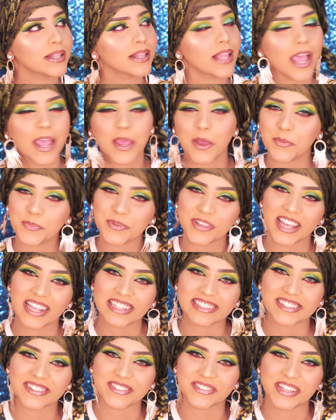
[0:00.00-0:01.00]
I hope you
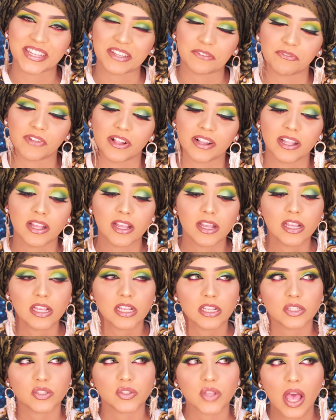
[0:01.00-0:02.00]
guys are doing well.
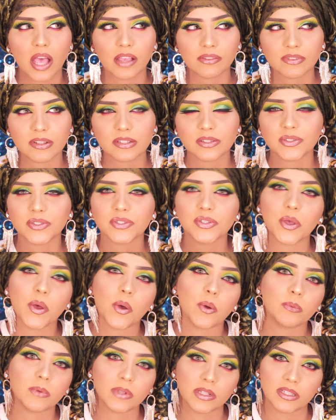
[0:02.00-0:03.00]
So after
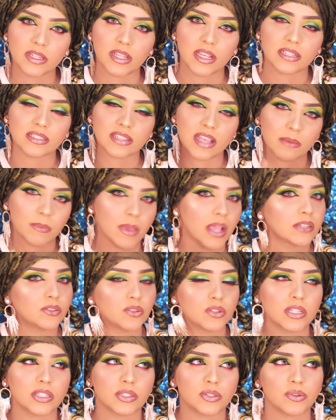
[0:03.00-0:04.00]
so many days, I'm
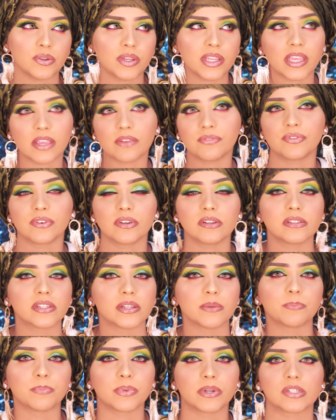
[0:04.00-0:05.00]
actually doing a first
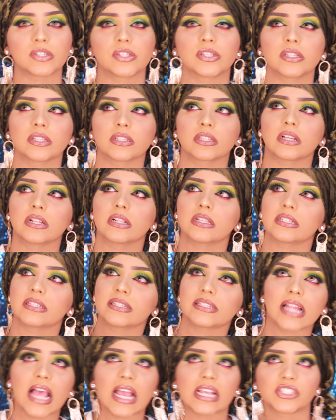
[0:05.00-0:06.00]
impression
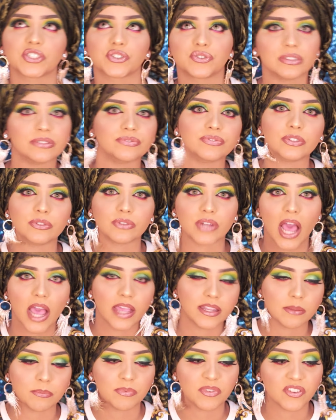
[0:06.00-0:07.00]
slash review
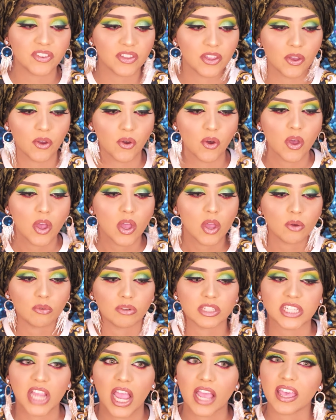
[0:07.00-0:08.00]
kind of video,
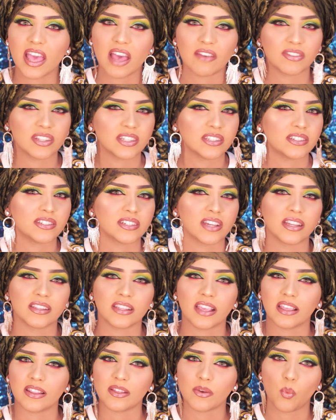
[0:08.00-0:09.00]
which I haven't
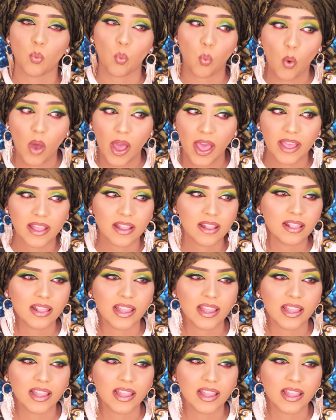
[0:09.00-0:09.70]
done in a while.